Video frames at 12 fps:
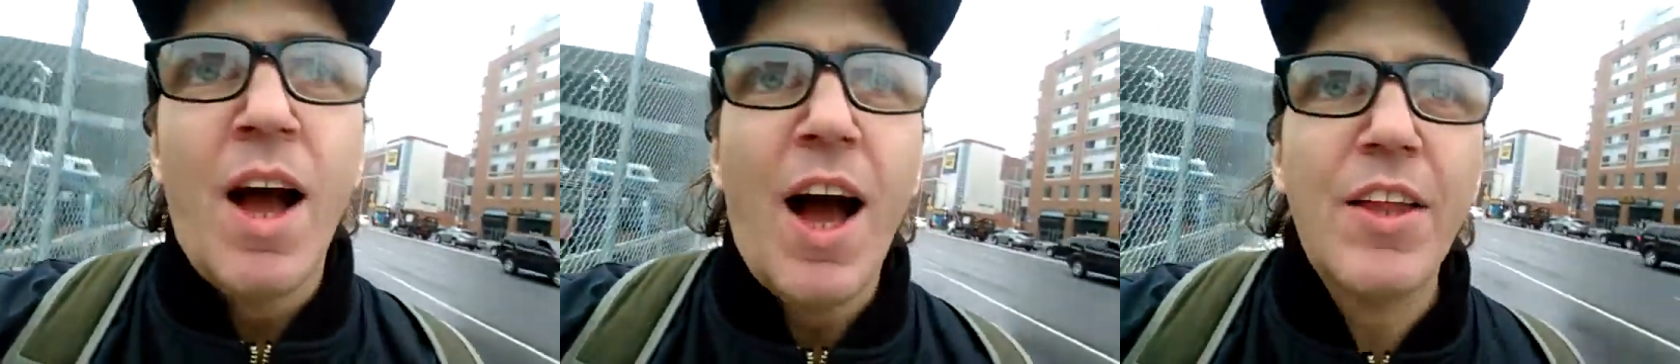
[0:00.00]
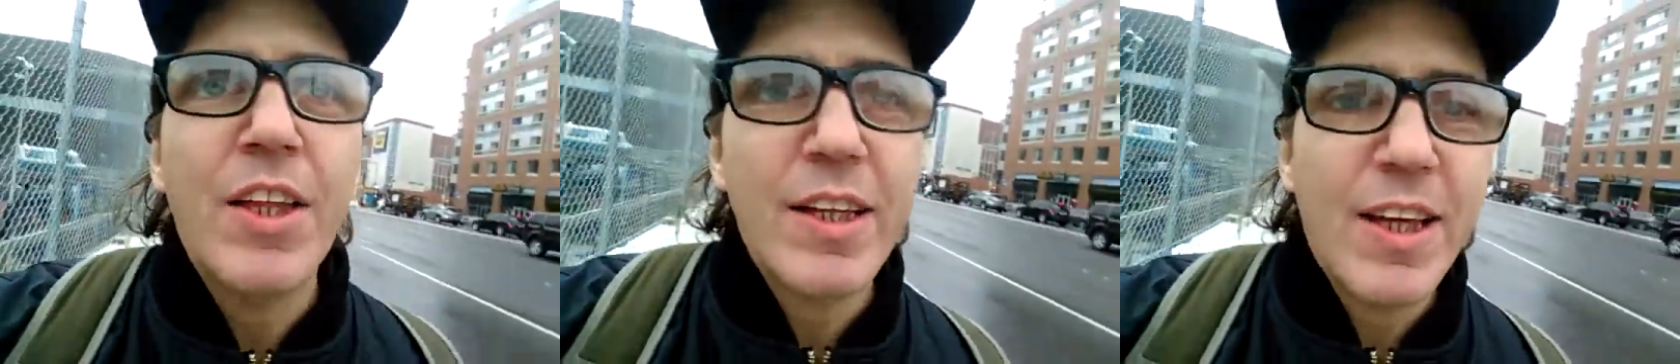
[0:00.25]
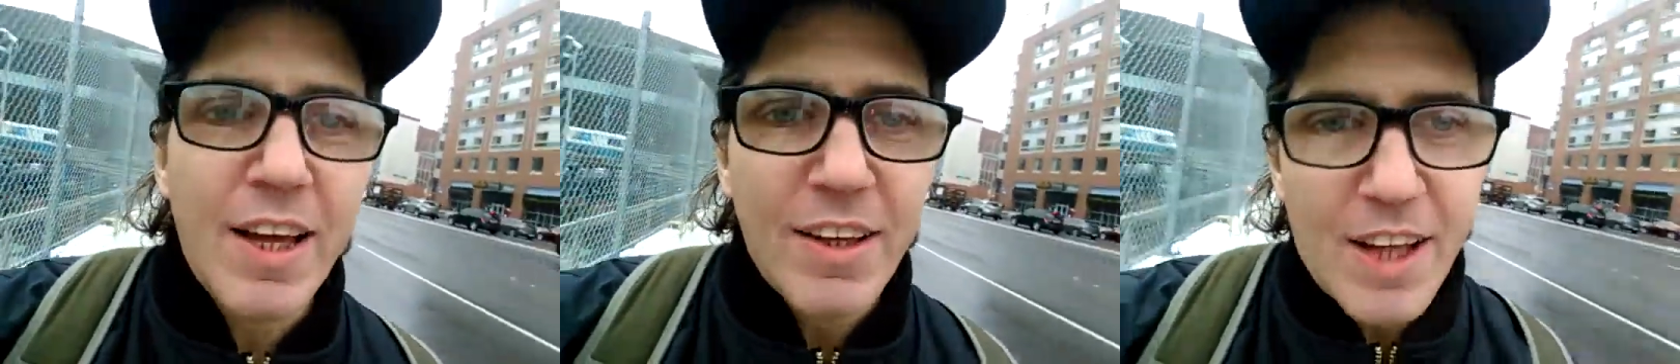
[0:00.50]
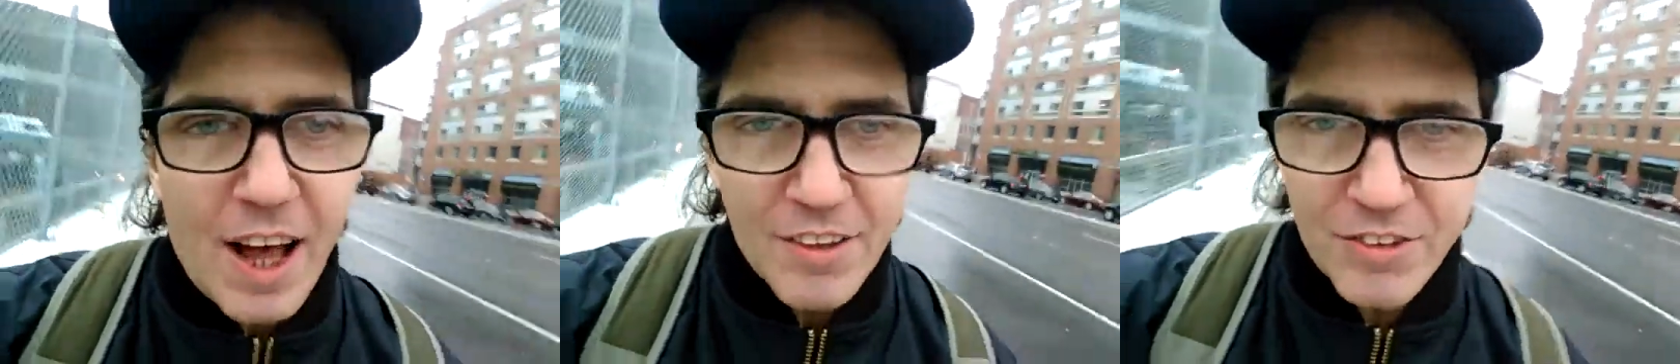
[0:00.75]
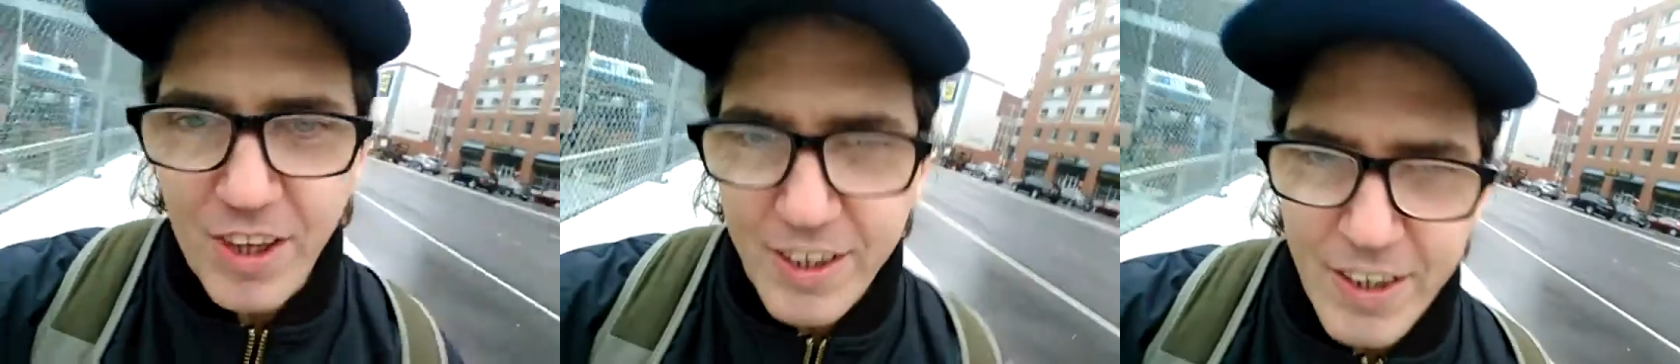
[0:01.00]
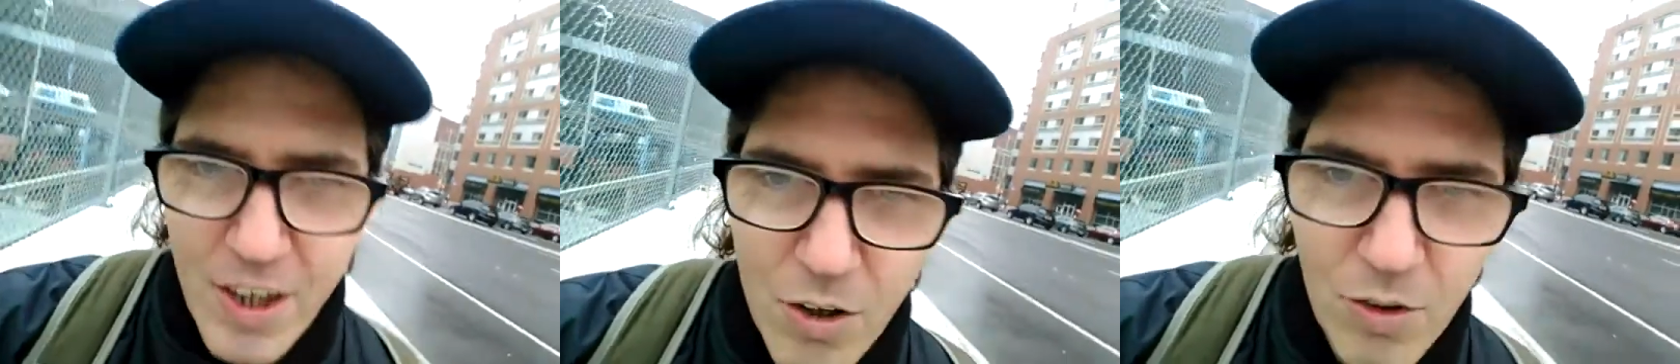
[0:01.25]
I think guys like
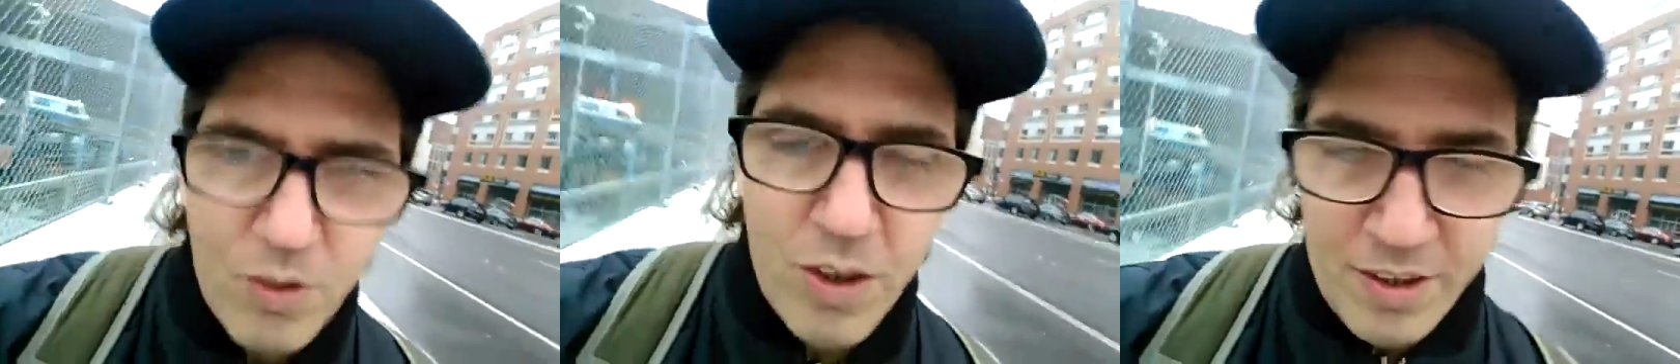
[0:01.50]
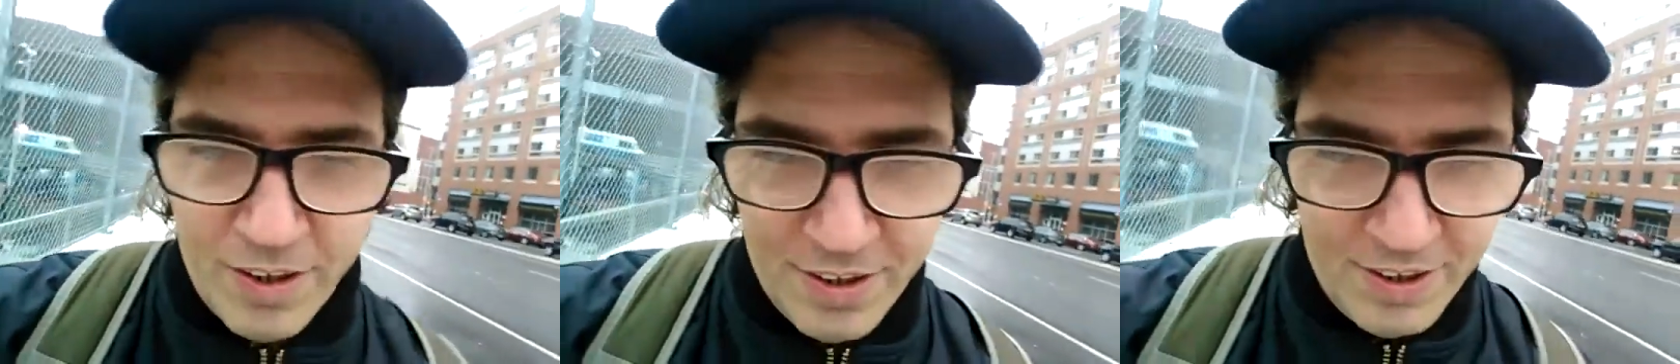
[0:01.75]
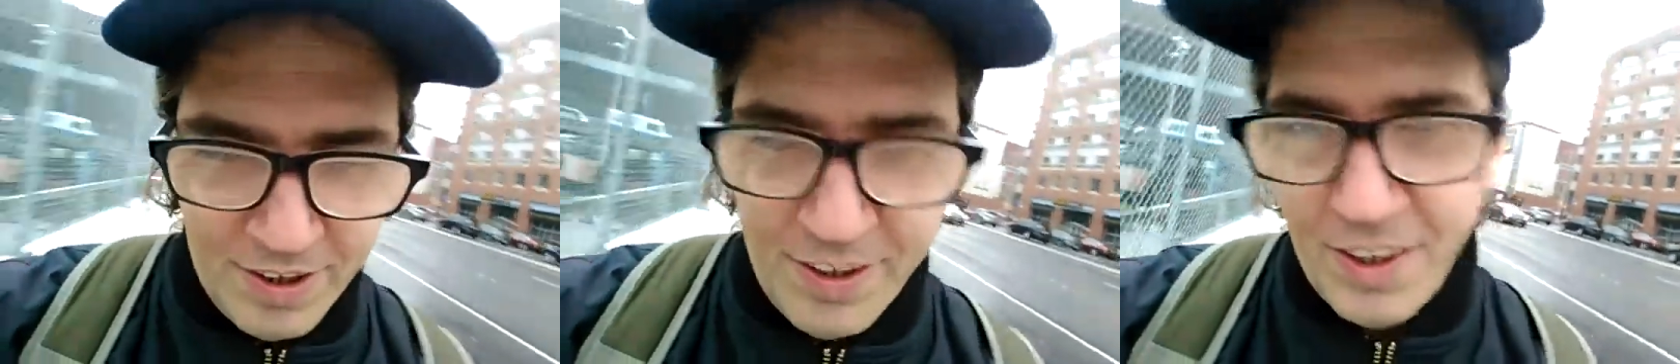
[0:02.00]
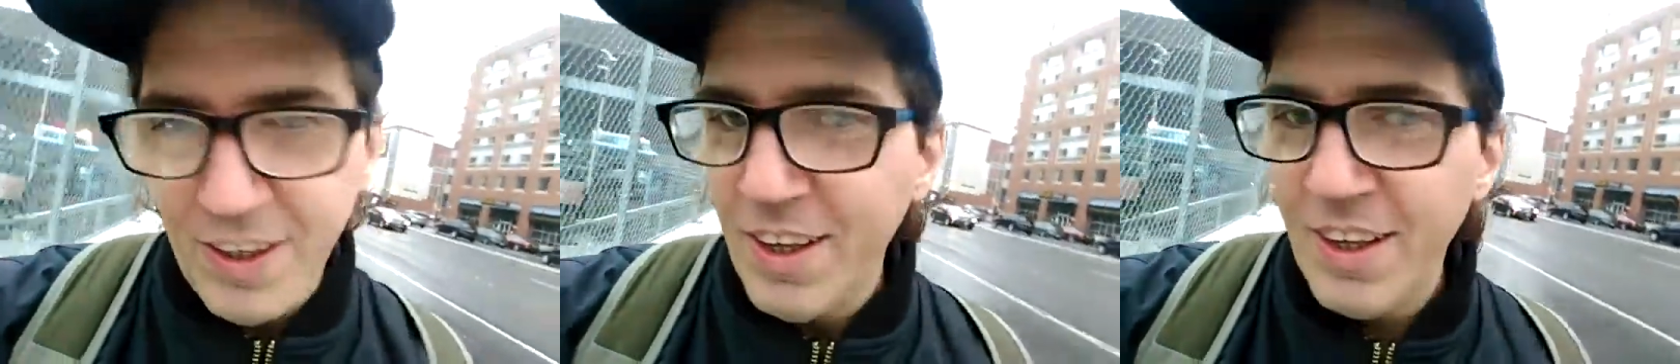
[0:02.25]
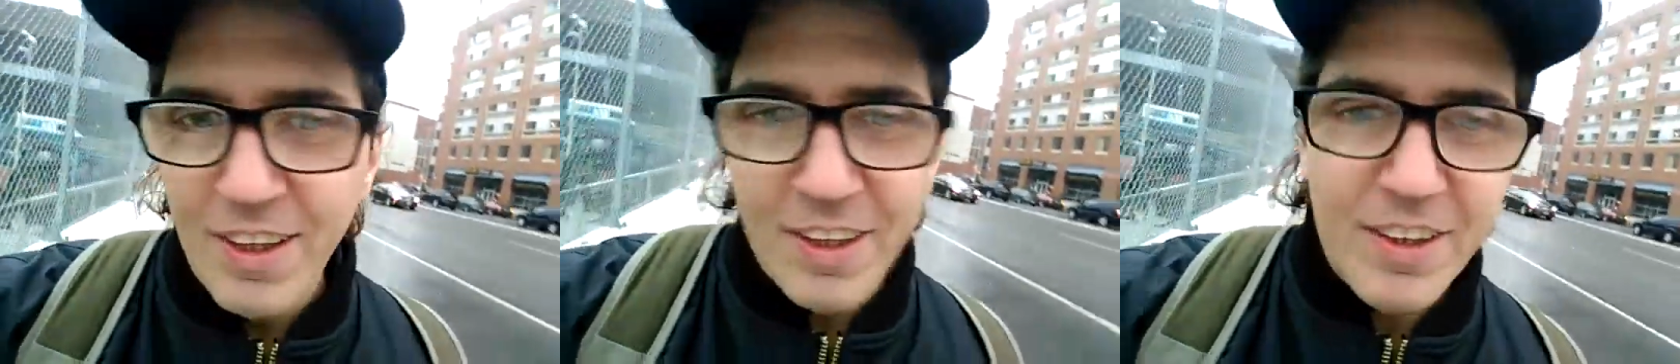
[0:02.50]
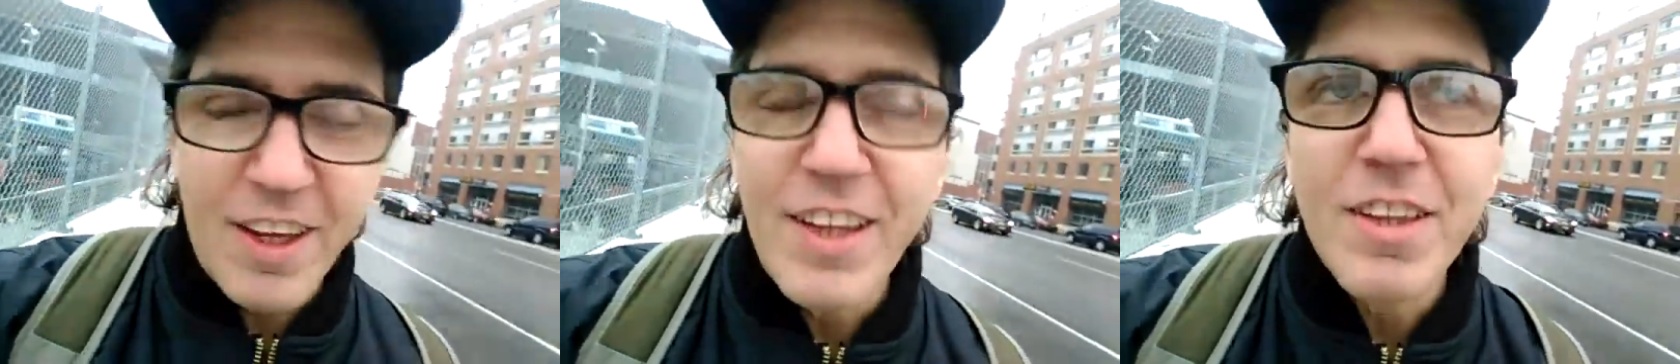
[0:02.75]
you know,
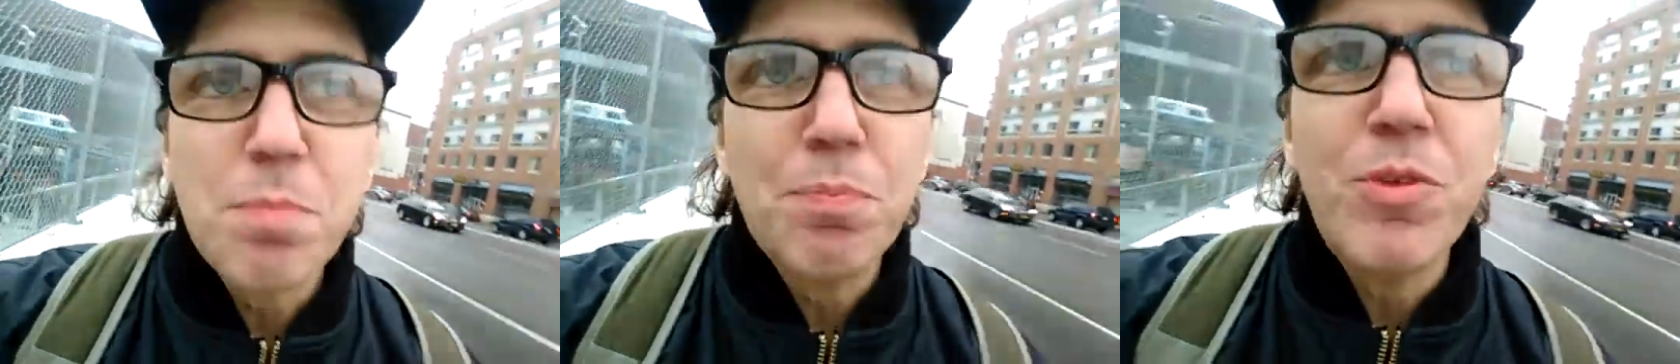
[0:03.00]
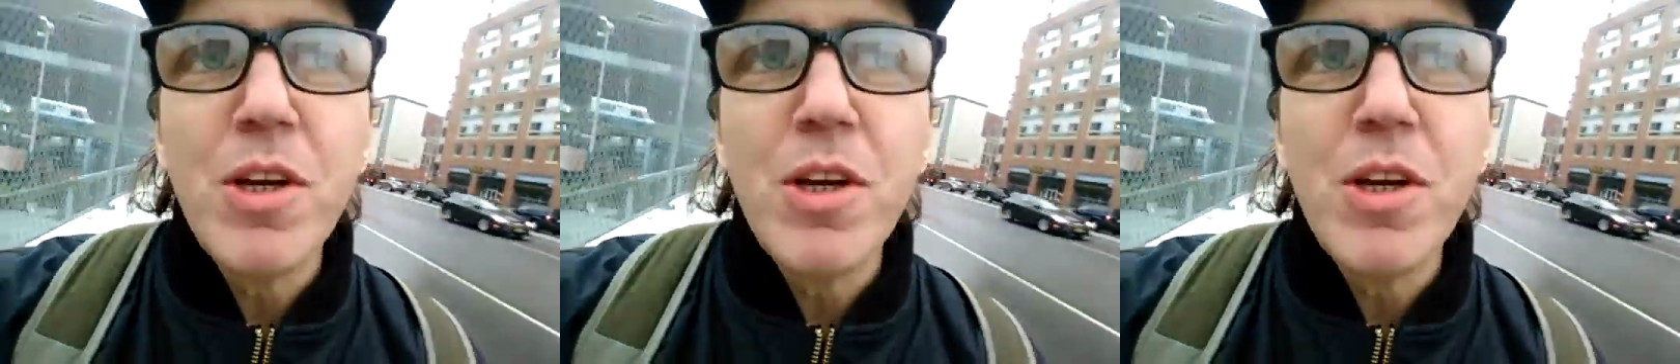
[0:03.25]
the,